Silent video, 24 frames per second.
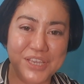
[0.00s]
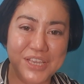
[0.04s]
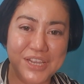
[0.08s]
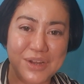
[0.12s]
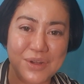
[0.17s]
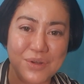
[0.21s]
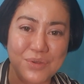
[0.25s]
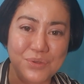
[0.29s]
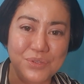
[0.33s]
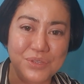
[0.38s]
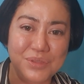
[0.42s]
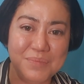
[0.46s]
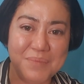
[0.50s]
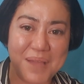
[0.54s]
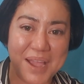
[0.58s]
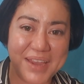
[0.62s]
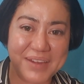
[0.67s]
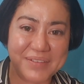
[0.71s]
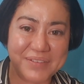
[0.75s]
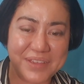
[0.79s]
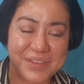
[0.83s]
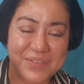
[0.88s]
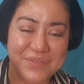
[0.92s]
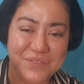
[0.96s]
include
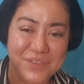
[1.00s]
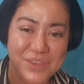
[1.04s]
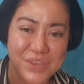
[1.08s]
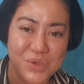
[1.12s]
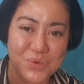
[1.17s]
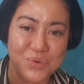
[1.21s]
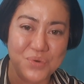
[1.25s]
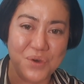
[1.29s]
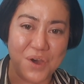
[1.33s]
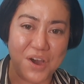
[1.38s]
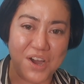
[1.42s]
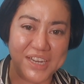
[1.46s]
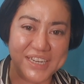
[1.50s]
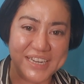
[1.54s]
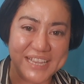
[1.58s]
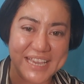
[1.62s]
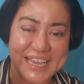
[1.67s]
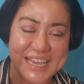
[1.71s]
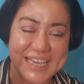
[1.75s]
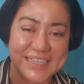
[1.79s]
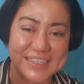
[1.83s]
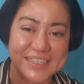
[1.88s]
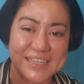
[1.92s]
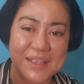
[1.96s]
my review on
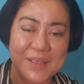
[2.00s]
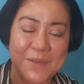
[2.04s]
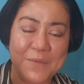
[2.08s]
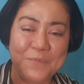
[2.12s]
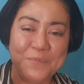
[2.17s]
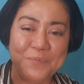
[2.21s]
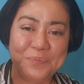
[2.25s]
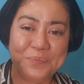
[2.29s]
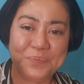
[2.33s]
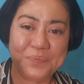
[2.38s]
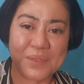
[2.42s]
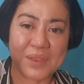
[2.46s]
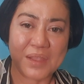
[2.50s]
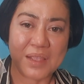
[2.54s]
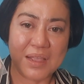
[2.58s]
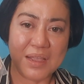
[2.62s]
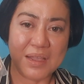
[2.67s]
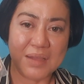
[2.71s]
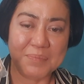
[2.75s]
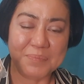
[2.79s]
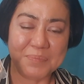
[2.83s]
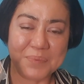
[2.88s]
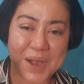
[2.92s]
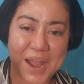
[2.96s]
it
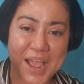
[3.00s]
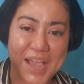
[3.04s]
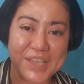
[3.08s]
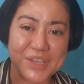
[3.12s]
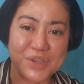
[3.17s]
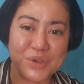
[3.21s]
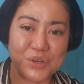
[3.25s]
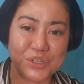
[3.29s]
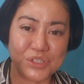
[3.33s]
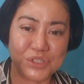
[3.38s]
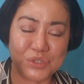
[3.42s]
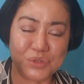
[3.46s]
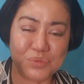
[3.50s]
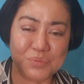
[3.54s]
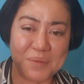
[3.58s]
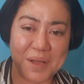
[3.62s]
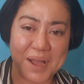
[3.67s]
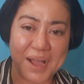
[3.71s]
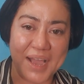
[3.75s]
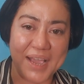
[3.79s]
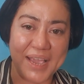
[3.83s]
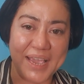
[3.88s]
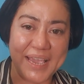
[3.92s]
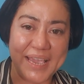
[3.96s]
prior to
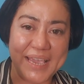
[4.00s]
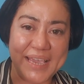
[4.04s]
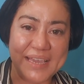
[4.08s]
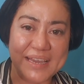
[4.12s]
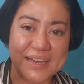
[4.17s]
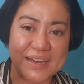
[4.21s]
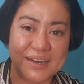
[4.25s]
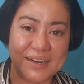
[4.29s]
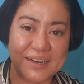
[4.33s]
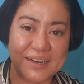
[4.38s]
my